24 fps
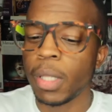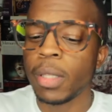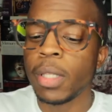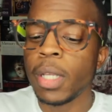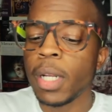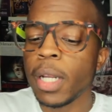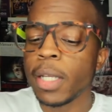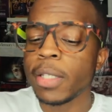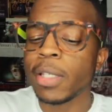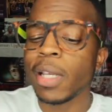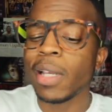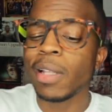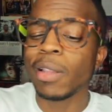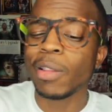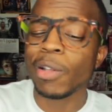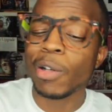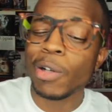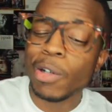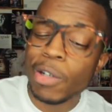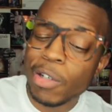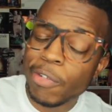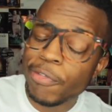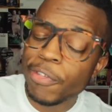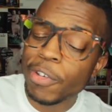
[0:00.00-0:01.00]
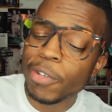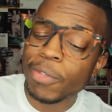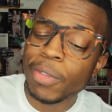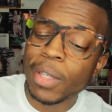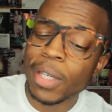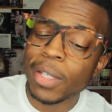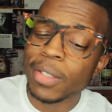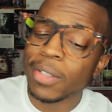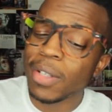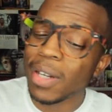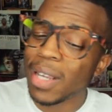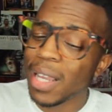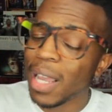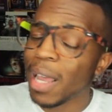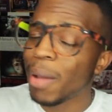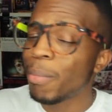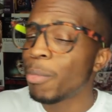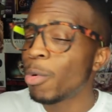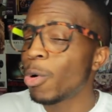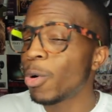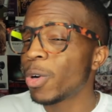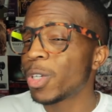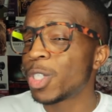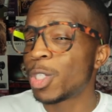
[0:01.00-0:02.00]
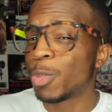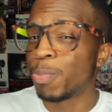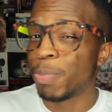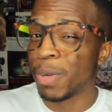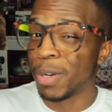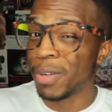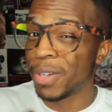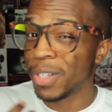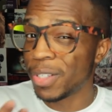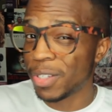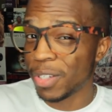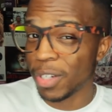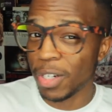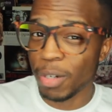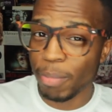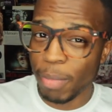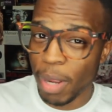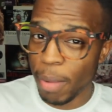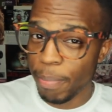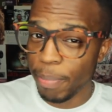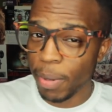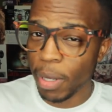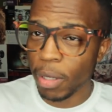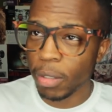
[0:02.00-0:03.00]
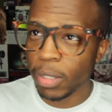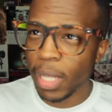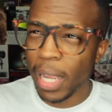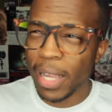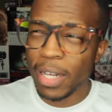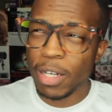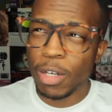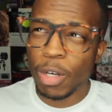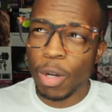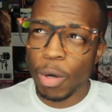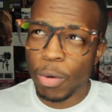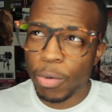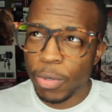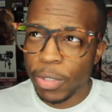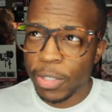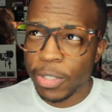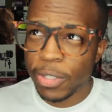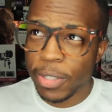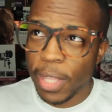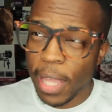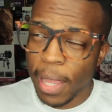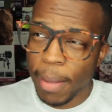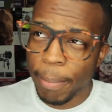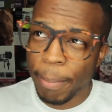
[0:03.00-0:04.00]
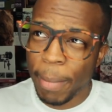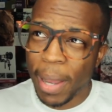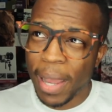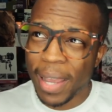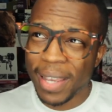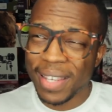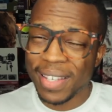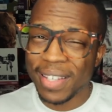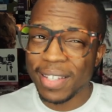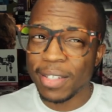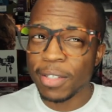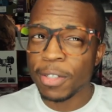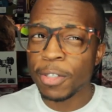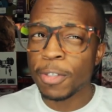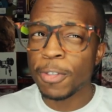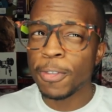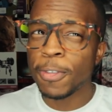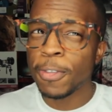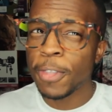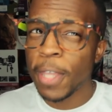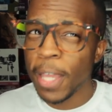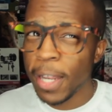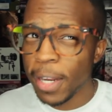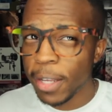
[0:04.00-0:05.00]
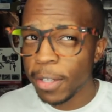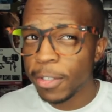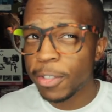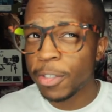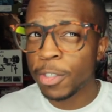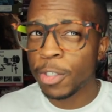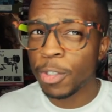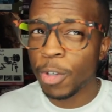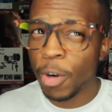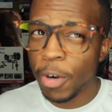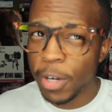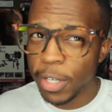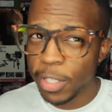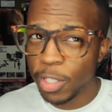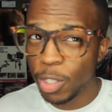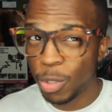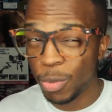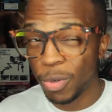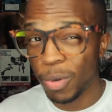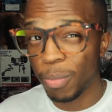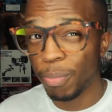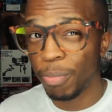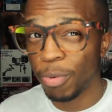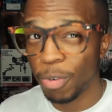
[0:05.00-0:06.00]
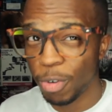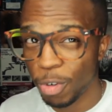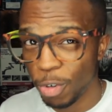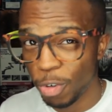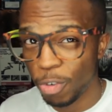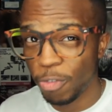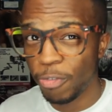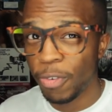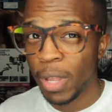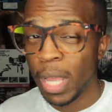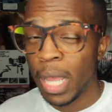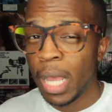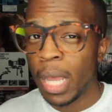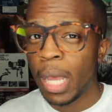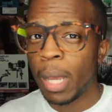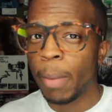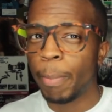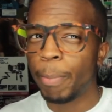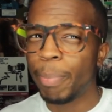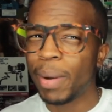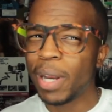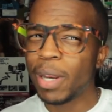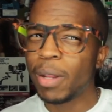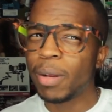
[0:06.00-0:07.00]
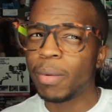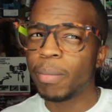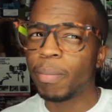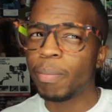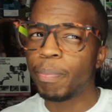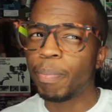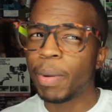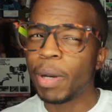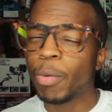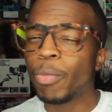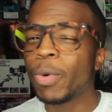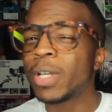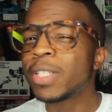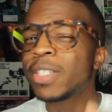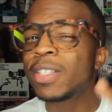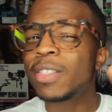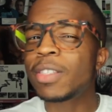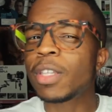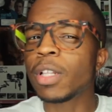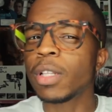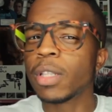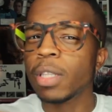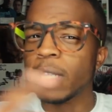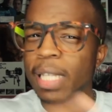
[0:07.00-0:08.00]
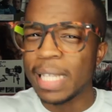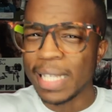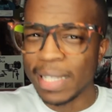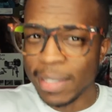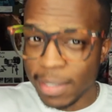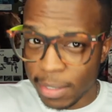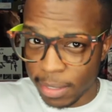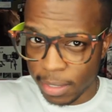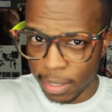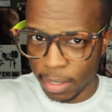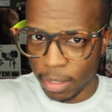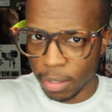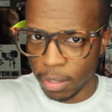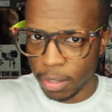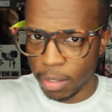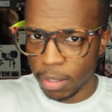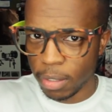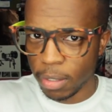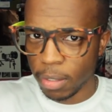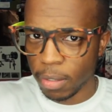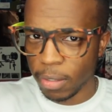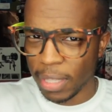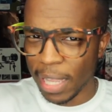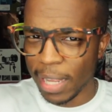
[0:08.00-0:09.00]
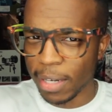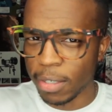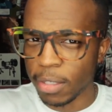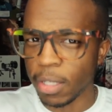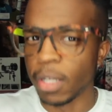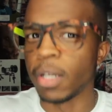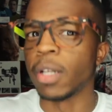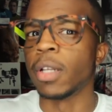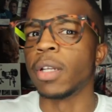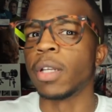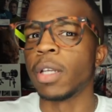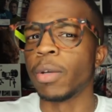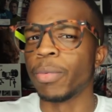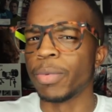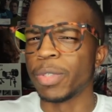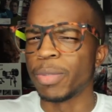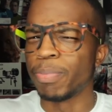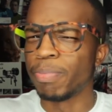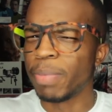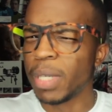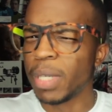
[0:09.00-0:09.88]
And then as I learned a few things and I got more experience under my belt, I noticed that my aesthetic started to improve, but it wasn't the lenses that did it, it was